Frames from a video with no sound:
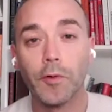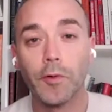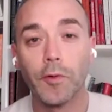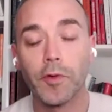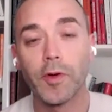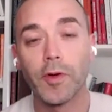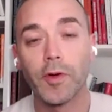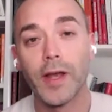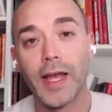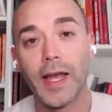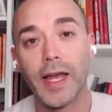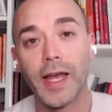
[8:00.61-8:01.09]
over
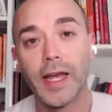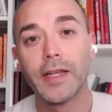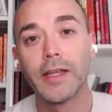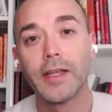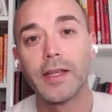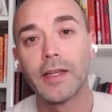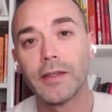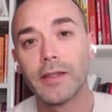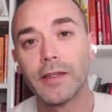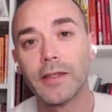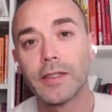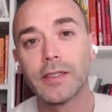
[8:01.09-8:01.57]
their head.
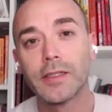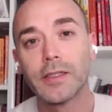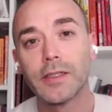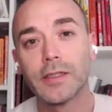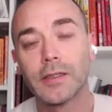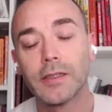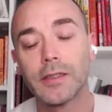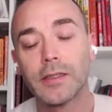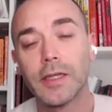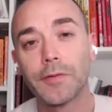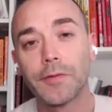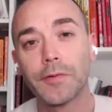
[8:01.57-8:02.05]
And this is
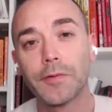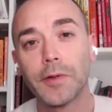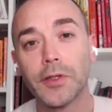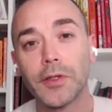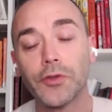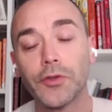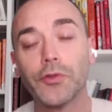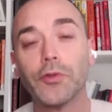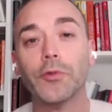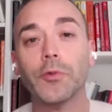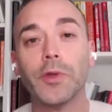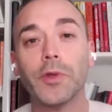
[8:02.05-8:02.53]
definitely
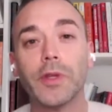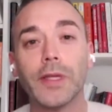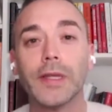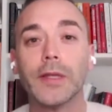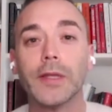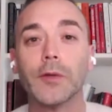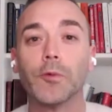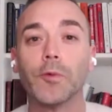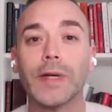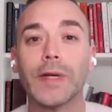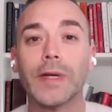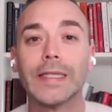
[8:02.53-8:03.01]
true within
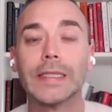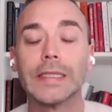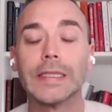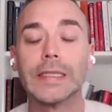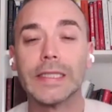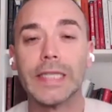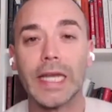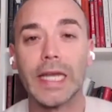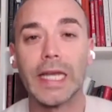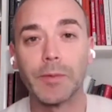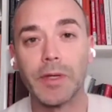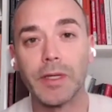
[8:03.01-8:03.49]
the rental
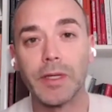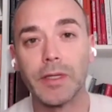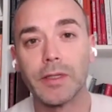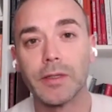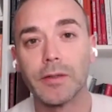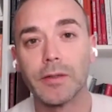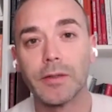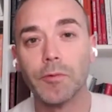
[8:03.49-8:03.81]
segment,